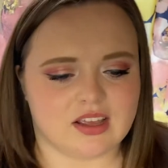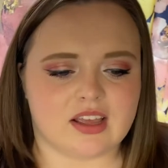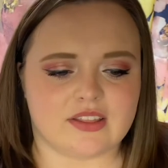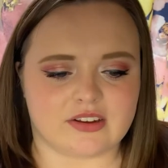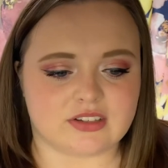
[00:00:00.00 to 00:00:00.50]

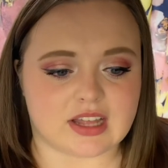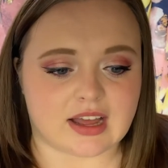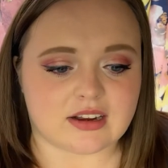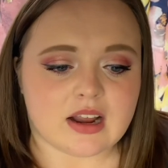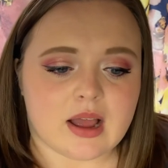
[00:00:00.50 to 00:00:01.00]
there's that.
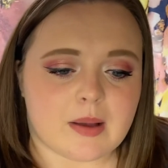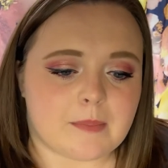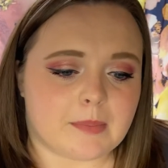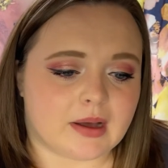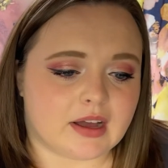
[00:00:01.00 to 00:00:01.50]

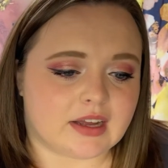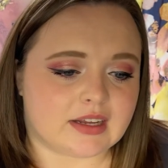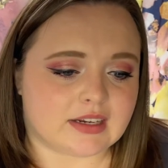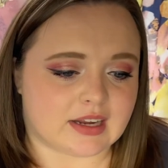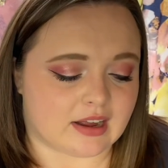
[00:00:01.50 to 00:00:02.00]
But
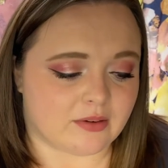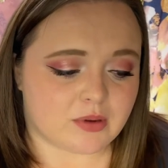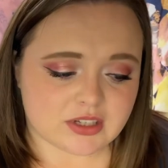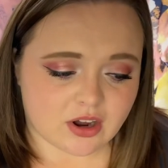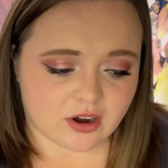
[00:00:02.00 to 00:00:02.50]
yeah, it
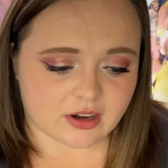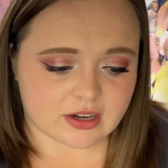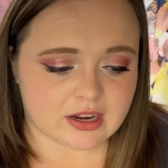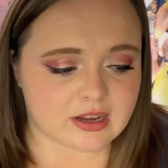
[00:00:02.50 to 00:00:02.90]
was hard.